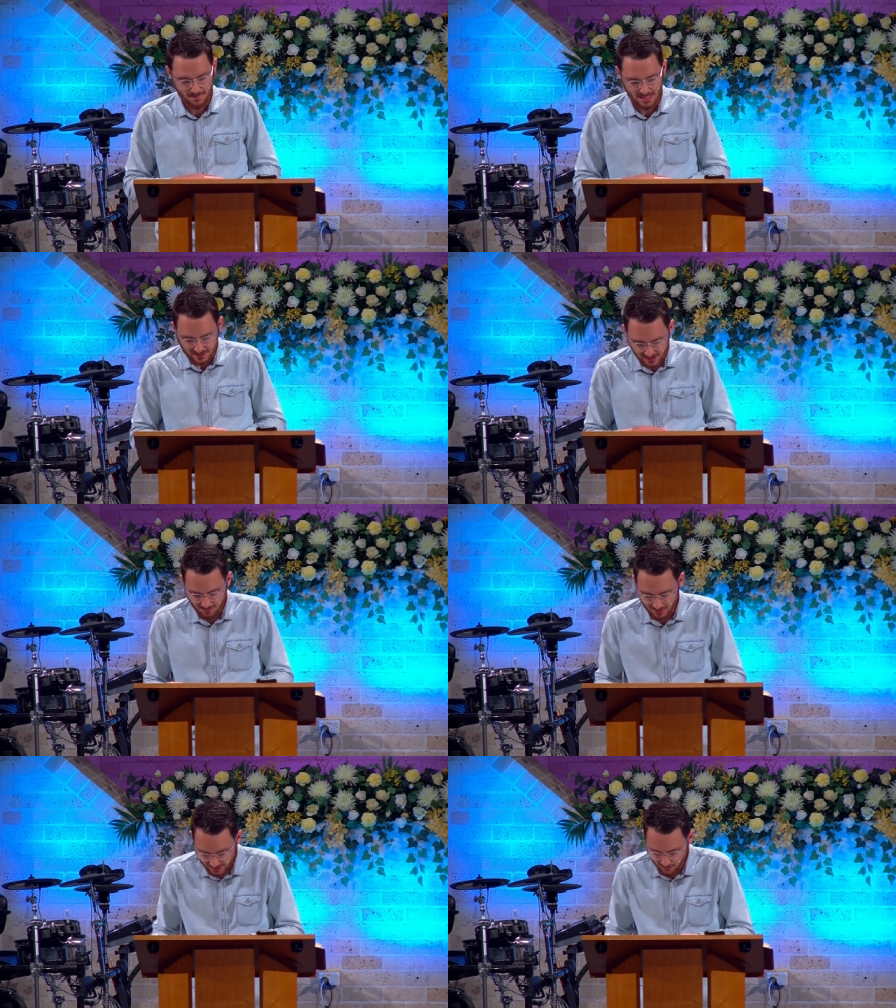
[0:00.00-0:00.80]

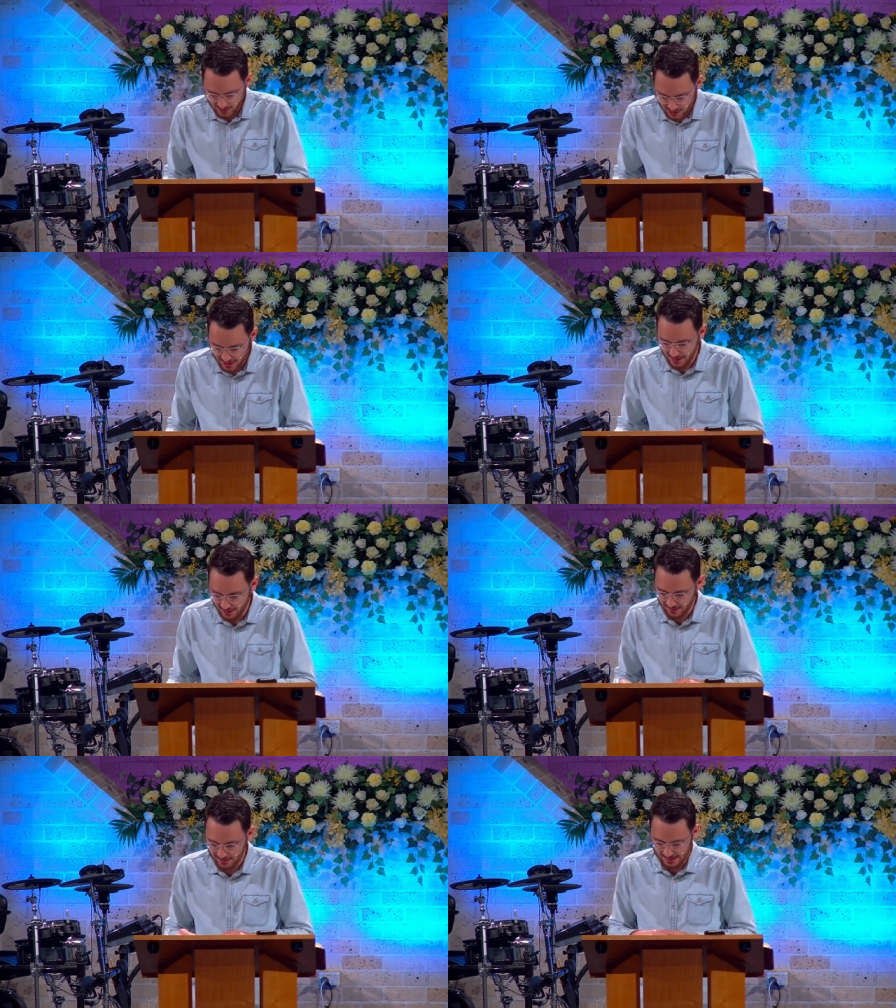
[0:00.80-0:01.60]
Same language
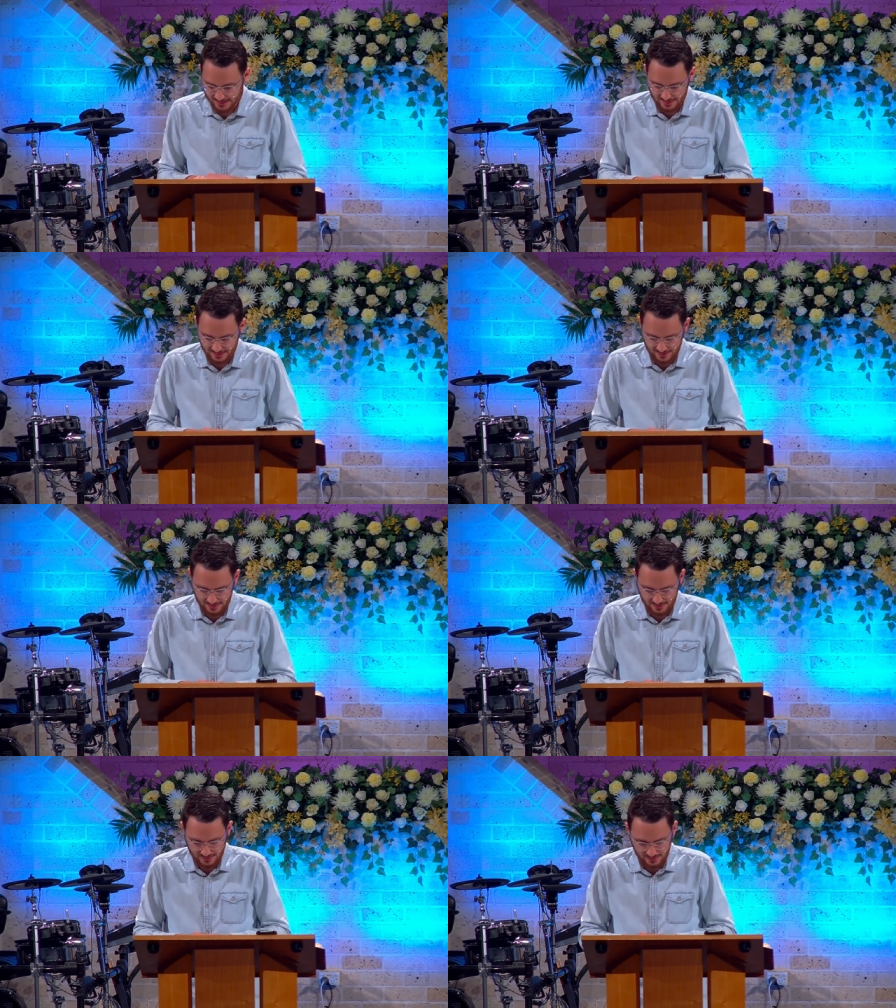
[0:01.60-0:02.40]
here.
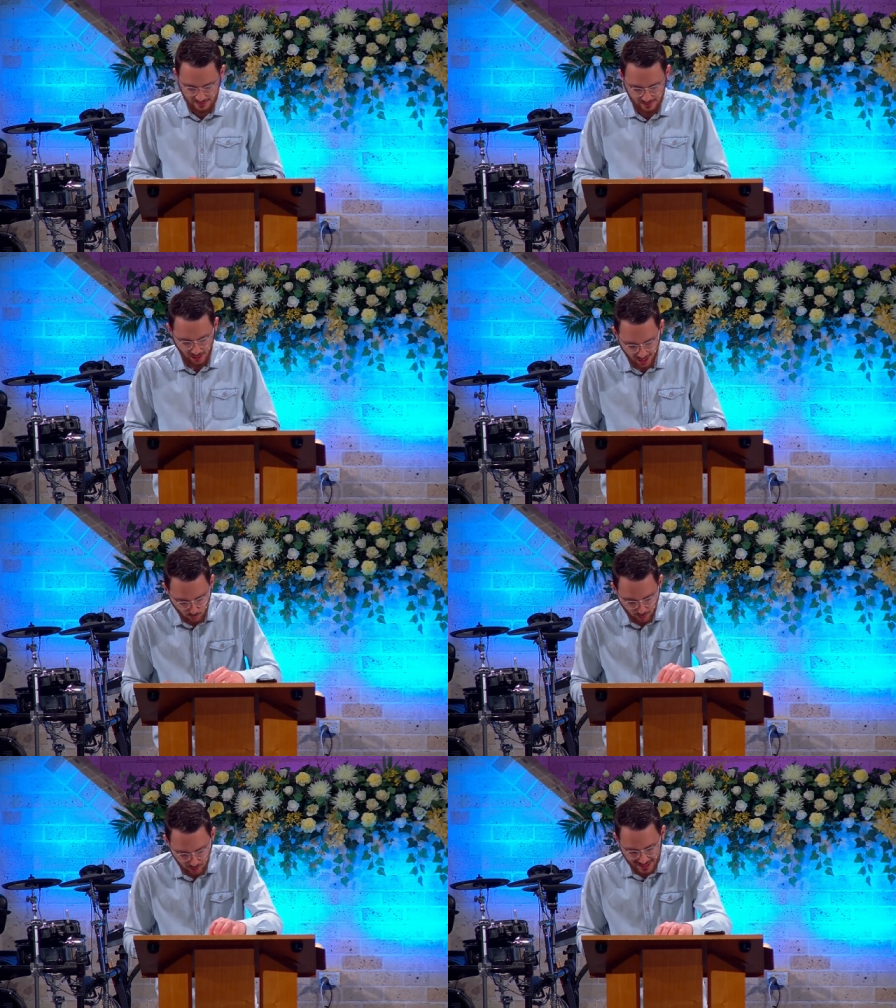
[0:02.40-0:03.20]
I
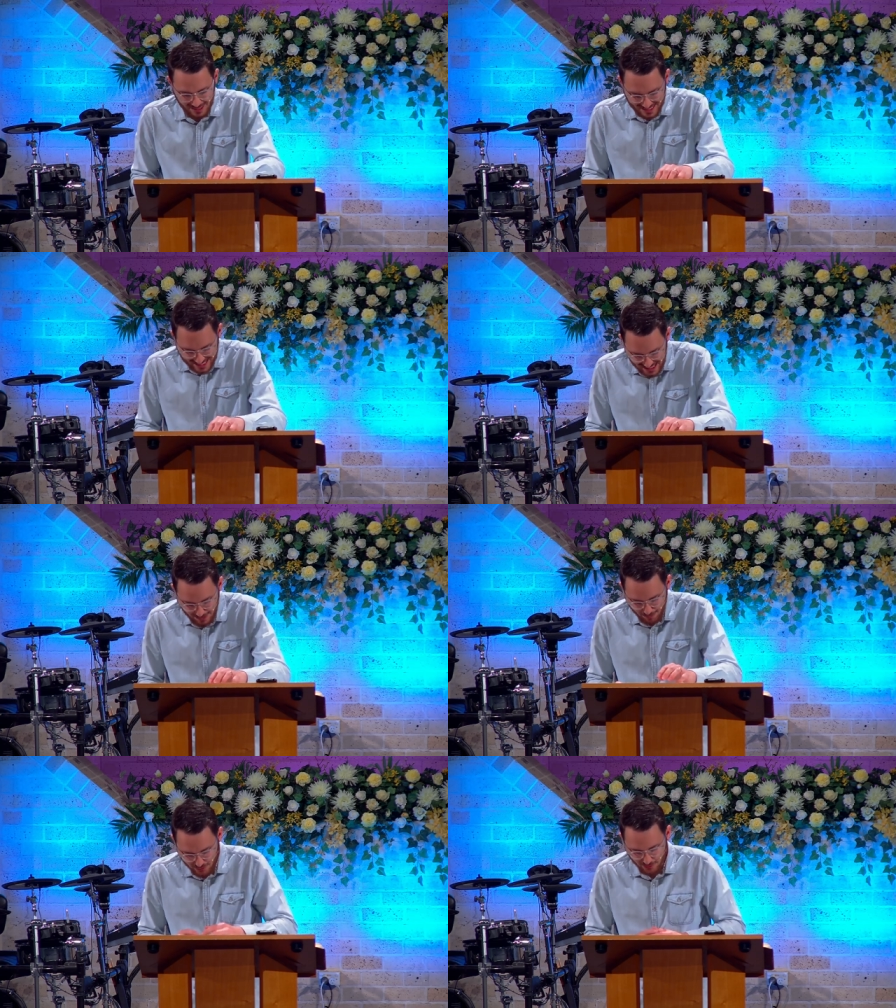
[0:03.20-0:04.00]
will
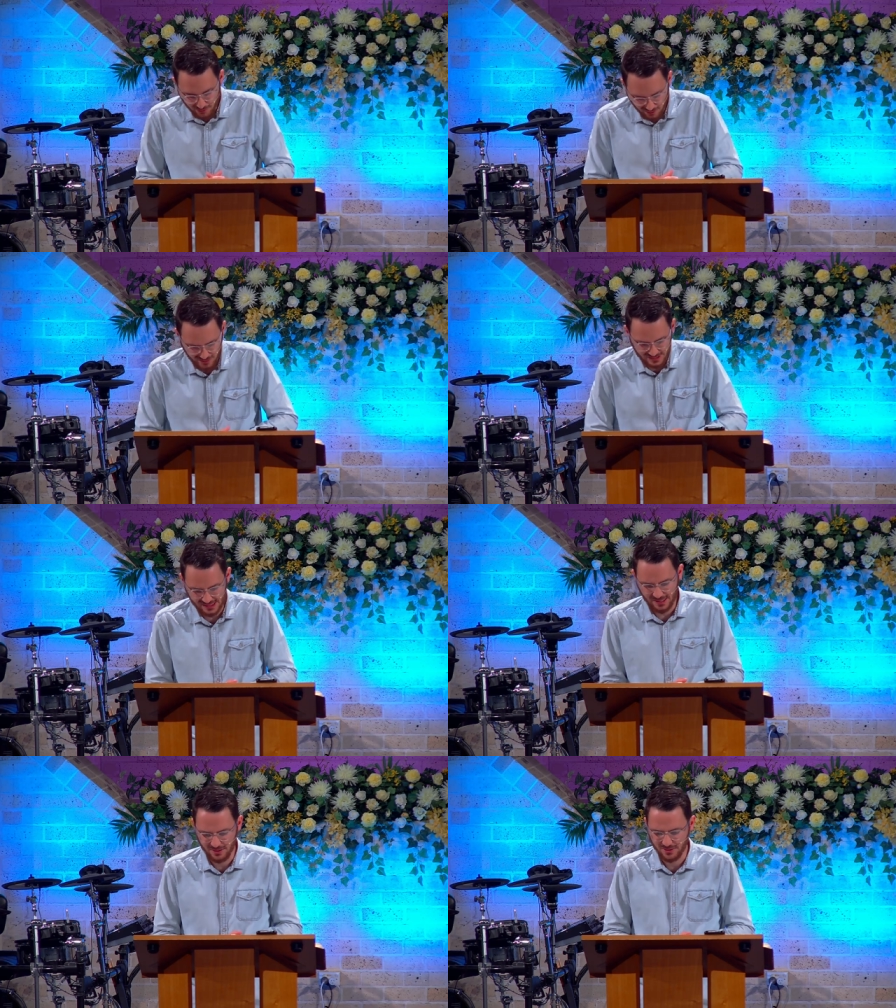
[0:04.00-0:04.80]
keep you, God
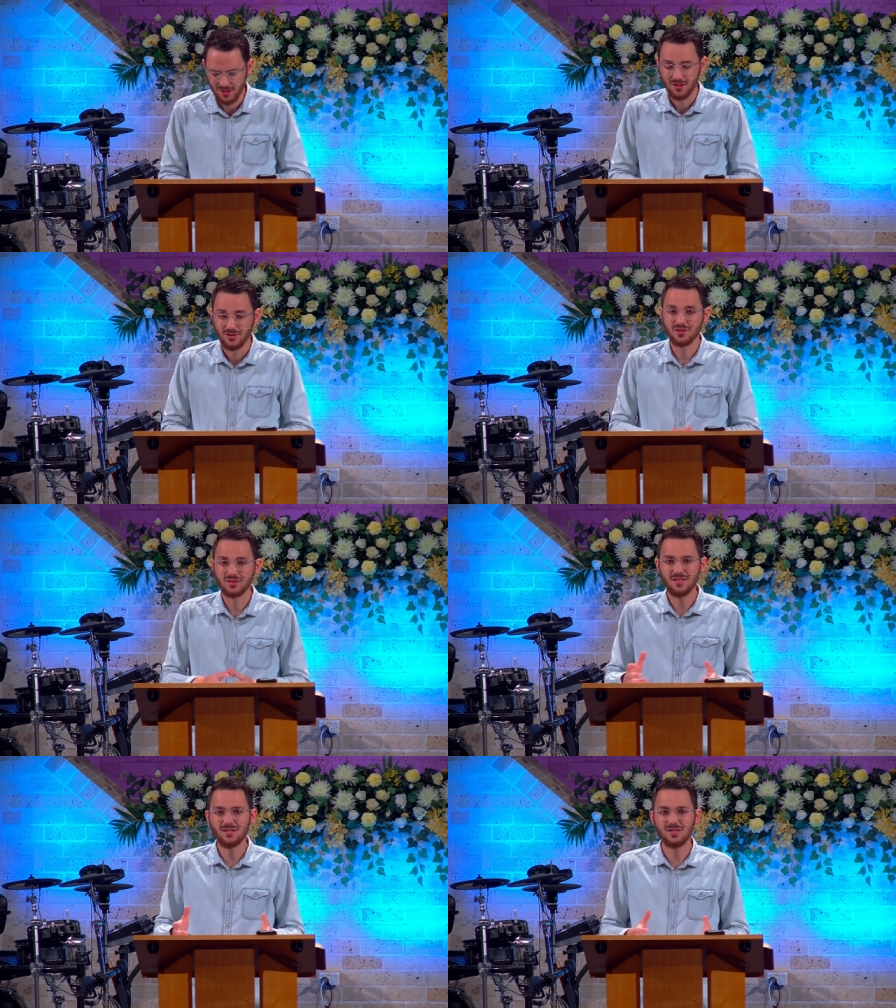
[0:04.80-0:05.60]
says. Do you
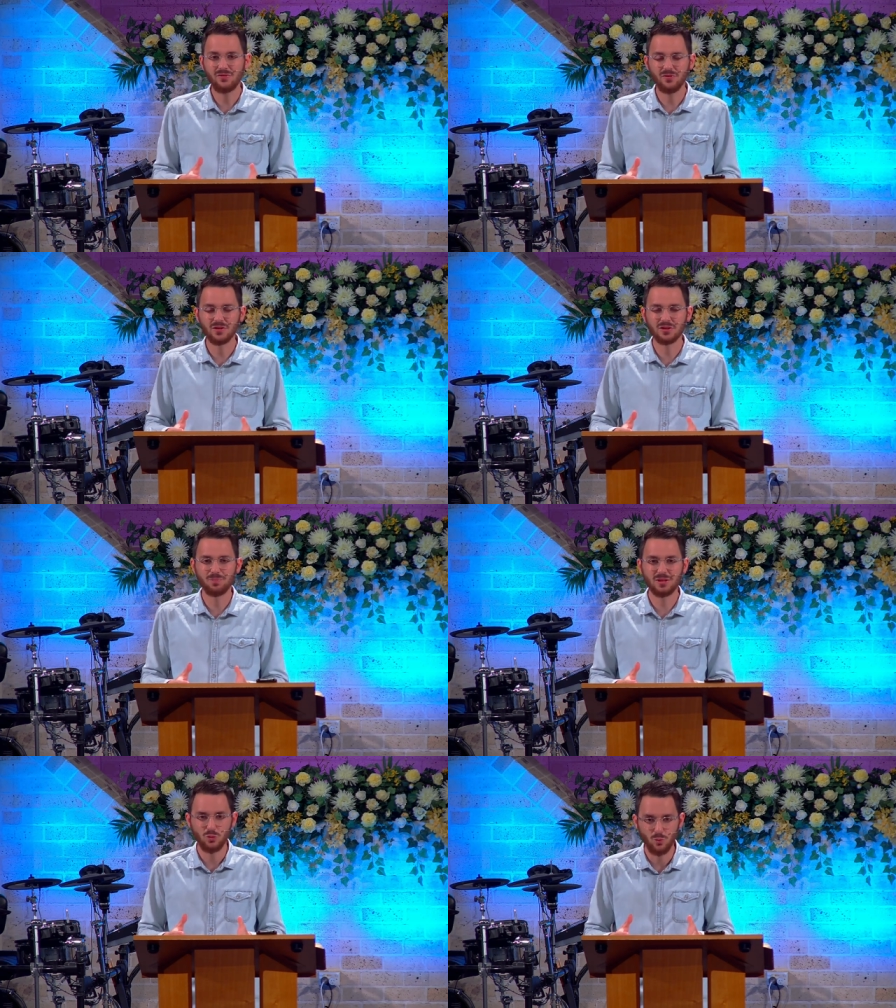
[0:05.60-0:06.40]
see the difference
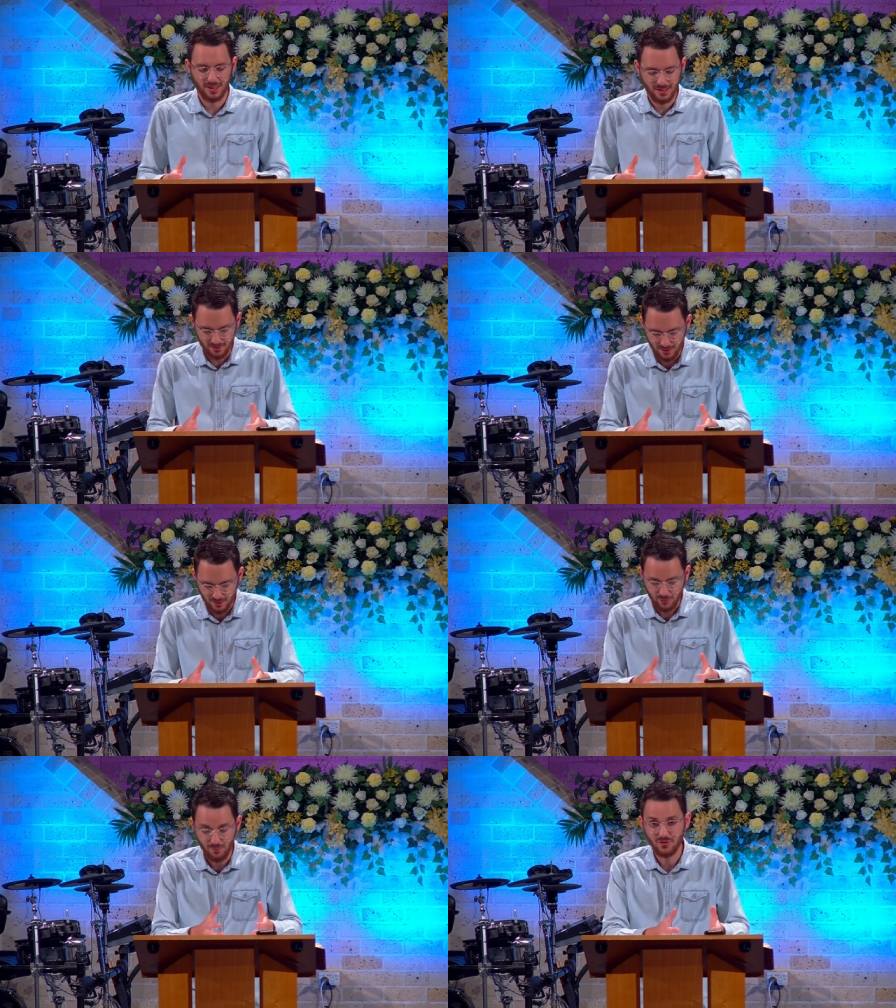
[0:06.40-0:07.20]
between
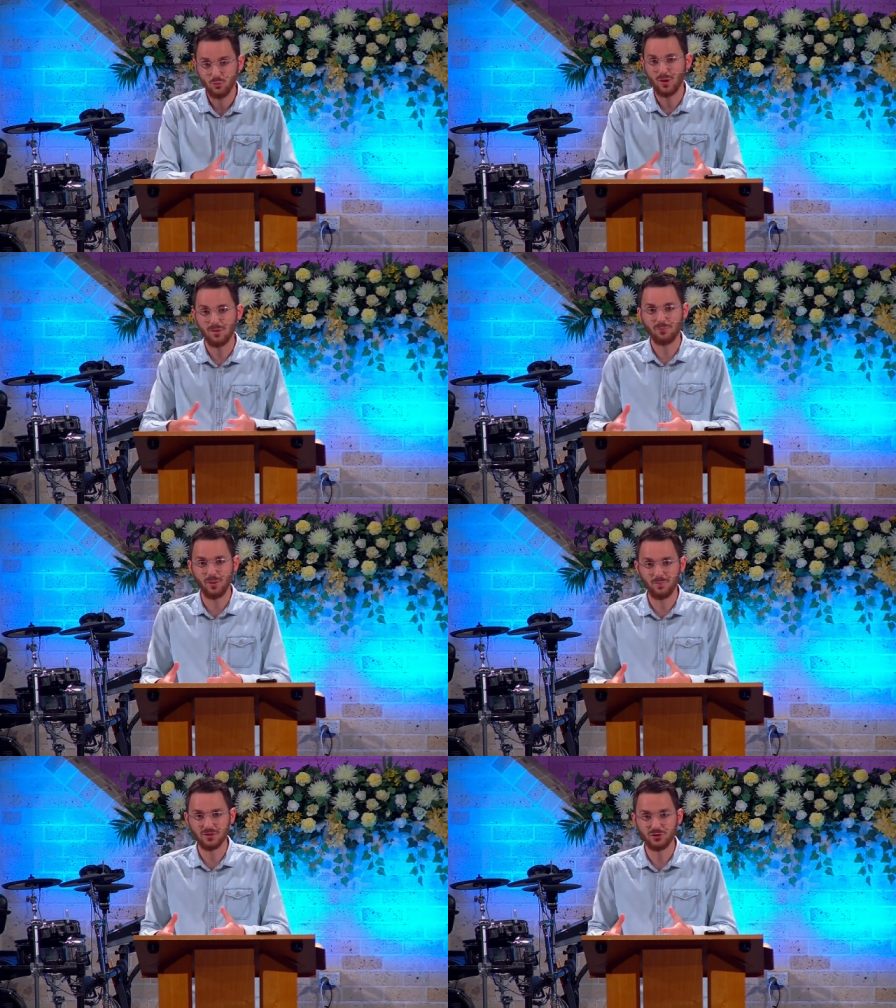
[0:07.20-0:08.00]
promise one and
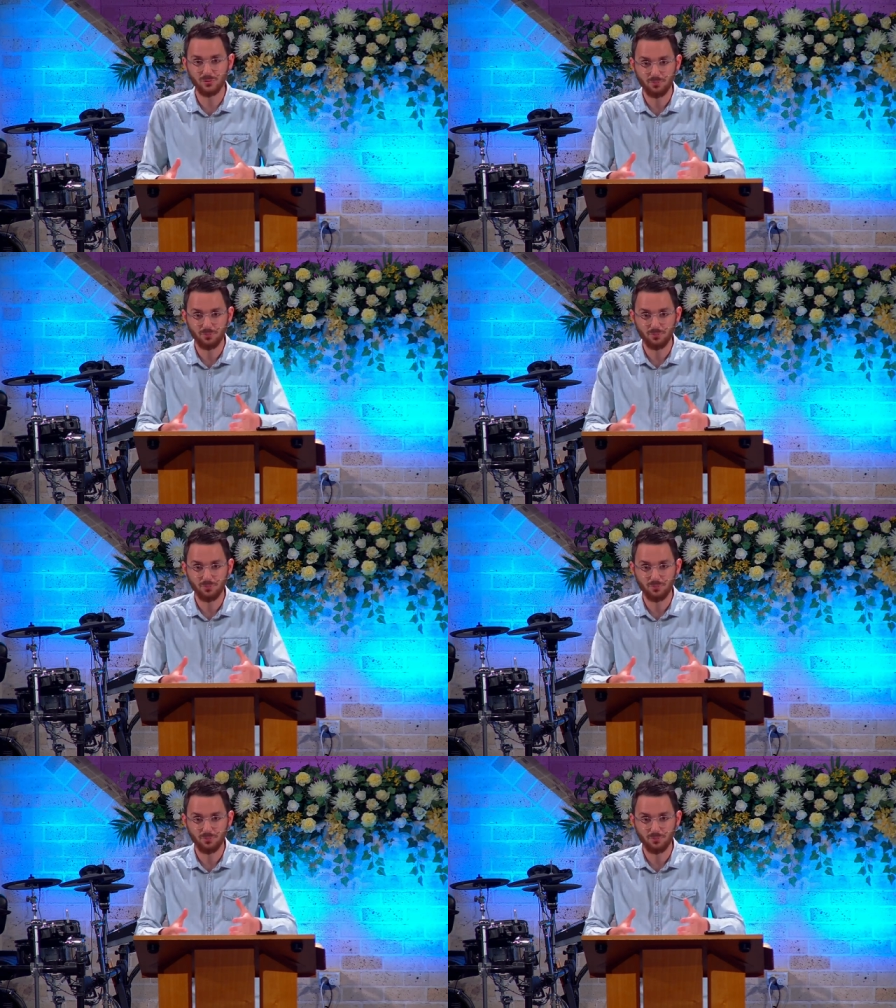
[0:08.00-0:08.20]
promise two?